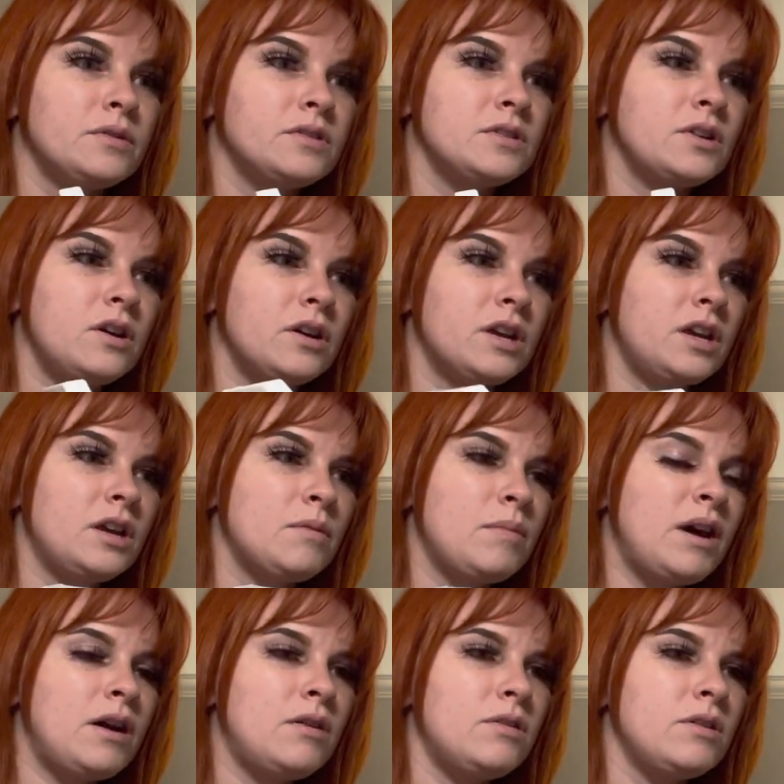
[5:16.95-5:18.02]
talking
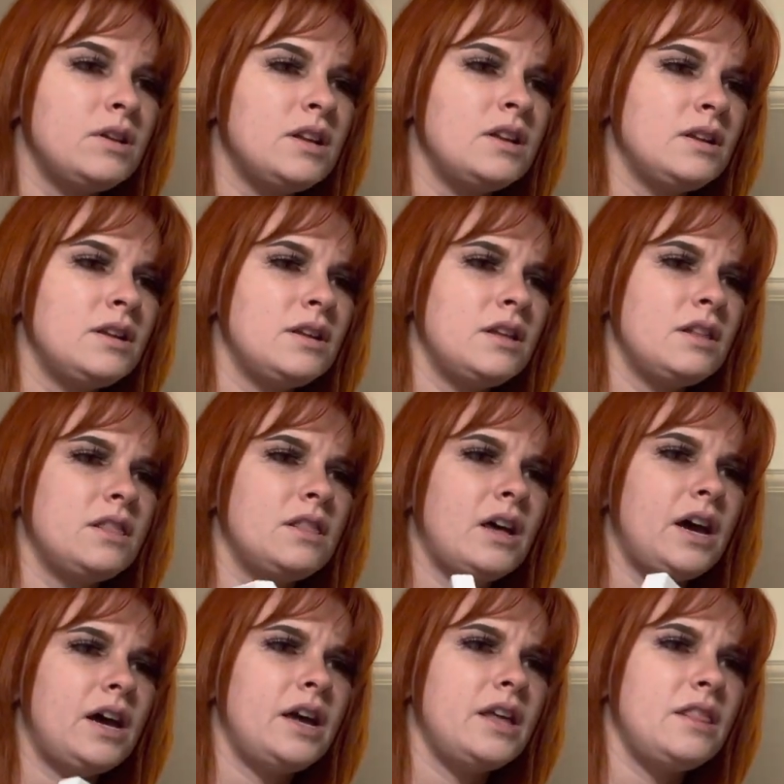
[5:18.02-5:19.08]
about
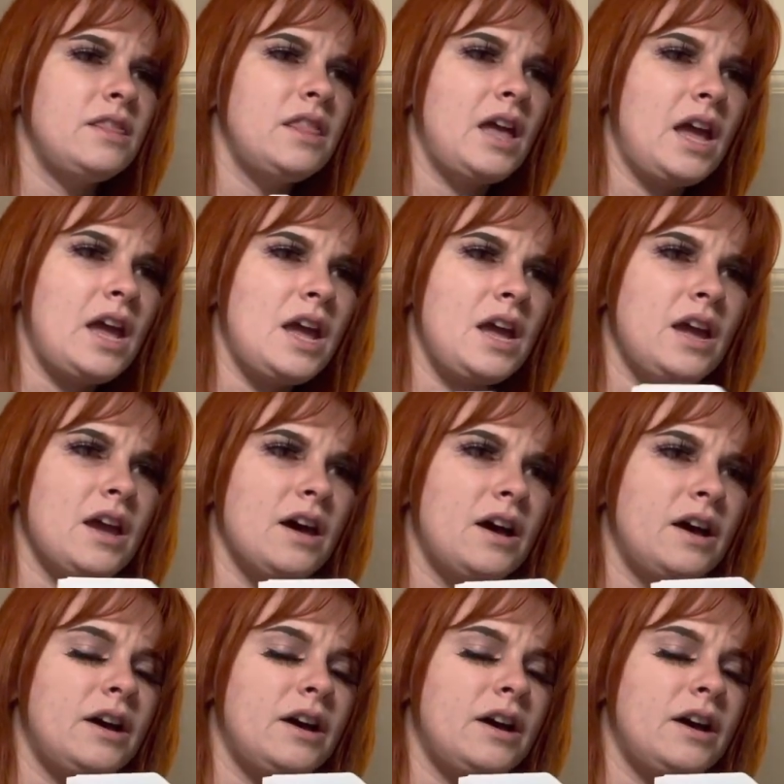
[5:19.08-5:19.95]
that they